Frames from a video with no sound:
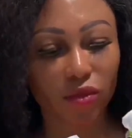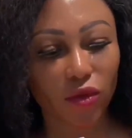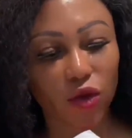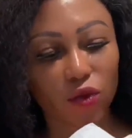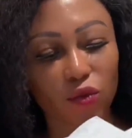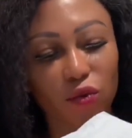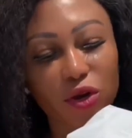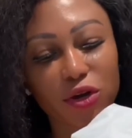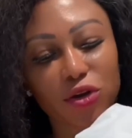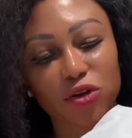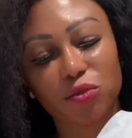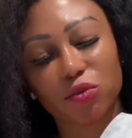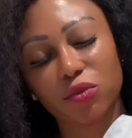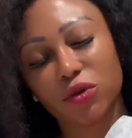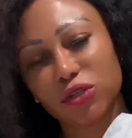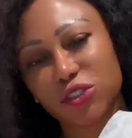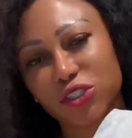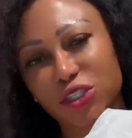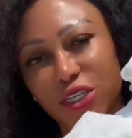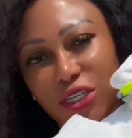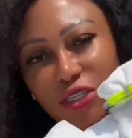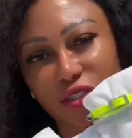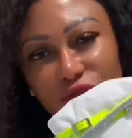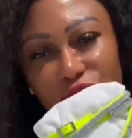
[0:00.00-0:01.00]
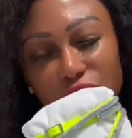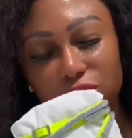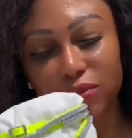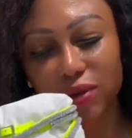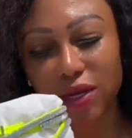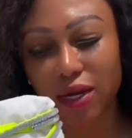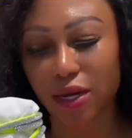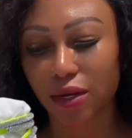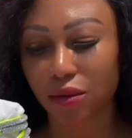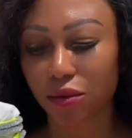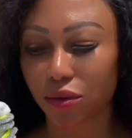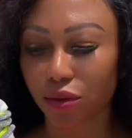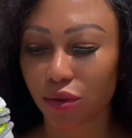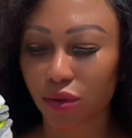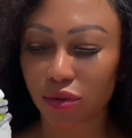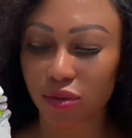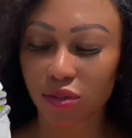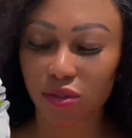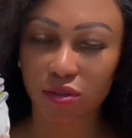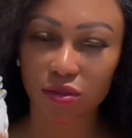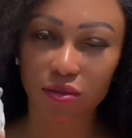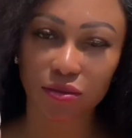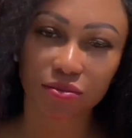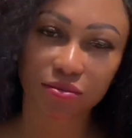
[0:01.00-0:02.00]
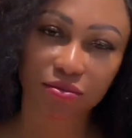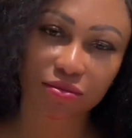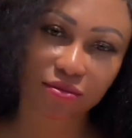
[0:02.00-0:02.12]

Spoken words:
When you purchase from Harrods,